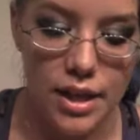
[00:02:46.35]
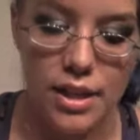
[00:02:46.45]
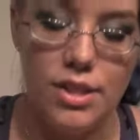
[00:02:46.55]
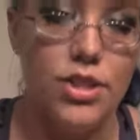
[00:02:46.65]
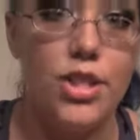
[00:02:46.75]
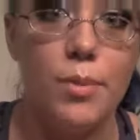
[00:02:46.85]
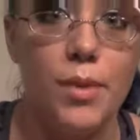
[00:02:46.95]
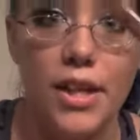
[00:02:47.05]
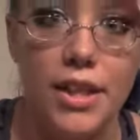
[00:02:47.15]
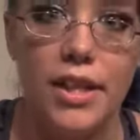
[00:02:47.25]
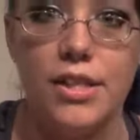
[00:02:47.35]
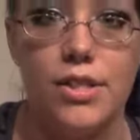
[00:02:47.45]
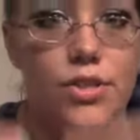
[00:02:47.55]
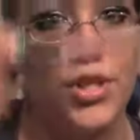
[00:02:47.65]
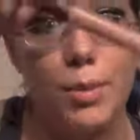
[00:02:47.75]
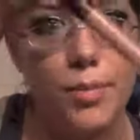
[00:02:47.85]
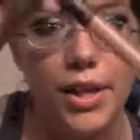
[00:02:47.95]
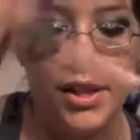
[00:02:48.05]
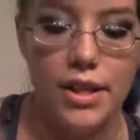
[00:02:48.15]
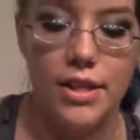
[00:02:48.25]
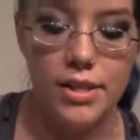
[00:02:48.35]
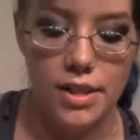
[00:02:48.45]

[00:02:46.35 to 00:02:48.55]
that's shaped like this or shaped like this.